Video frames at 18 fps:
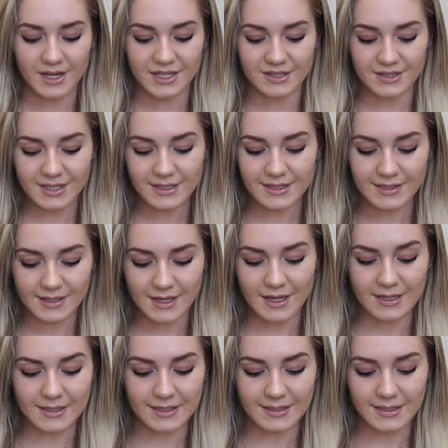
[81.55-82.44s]
She
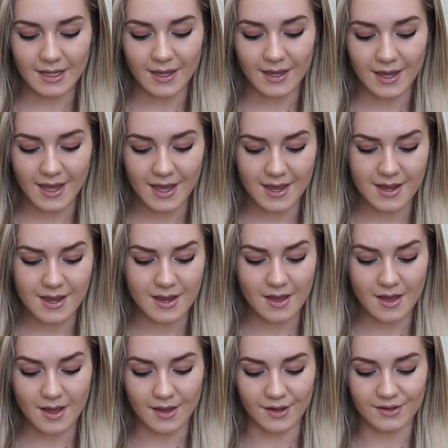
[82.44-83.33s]
says,
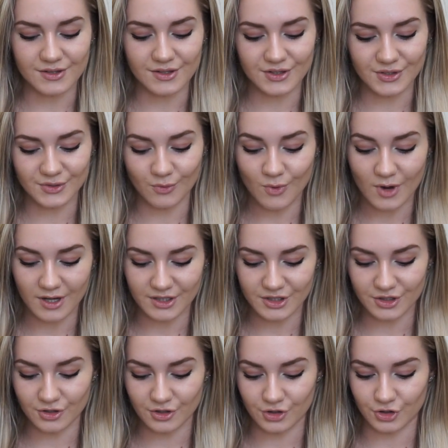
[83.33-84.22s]
hey, I just
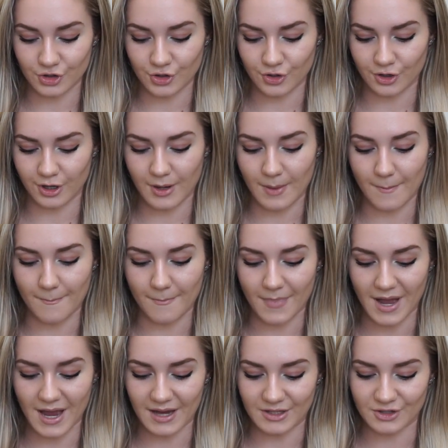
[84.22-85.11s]
watched your
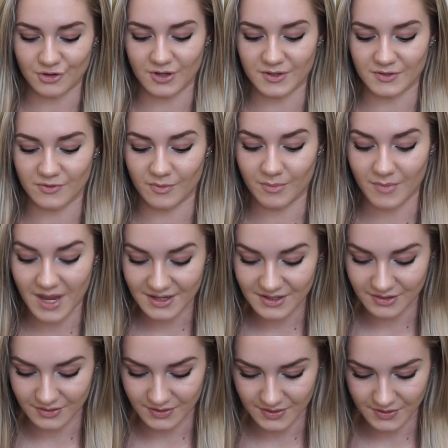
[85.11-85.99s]
My
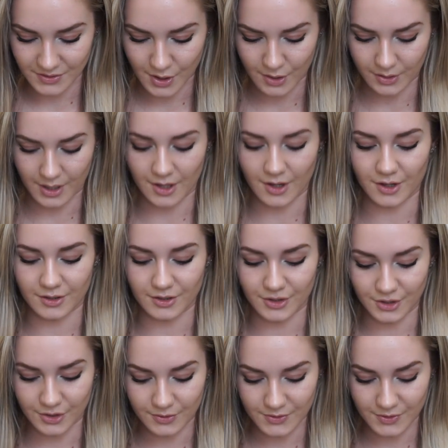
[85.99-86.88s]
Transformation story
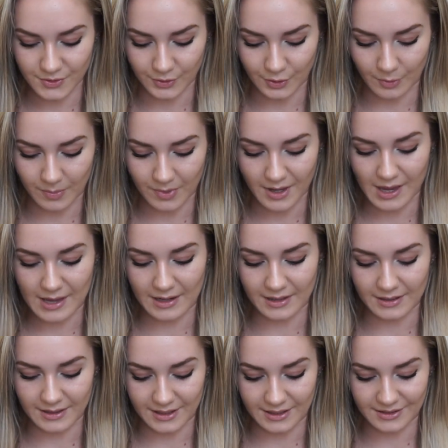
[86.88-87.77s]
on YouTube and
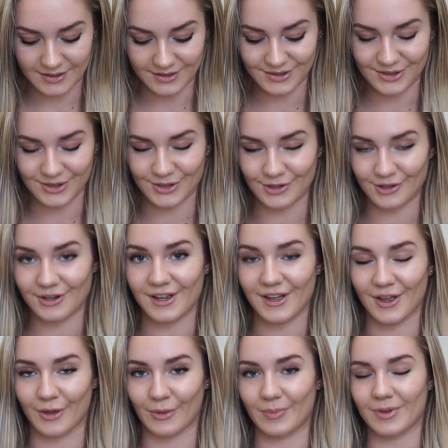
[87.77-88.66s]
I need your
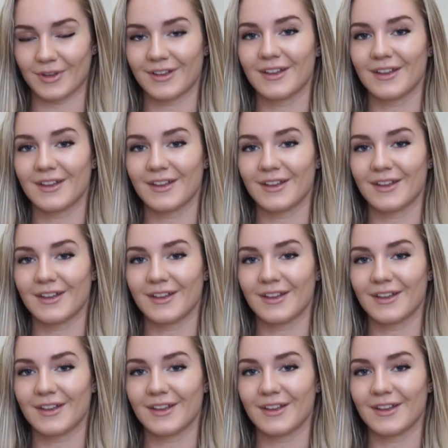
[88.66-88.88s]
help.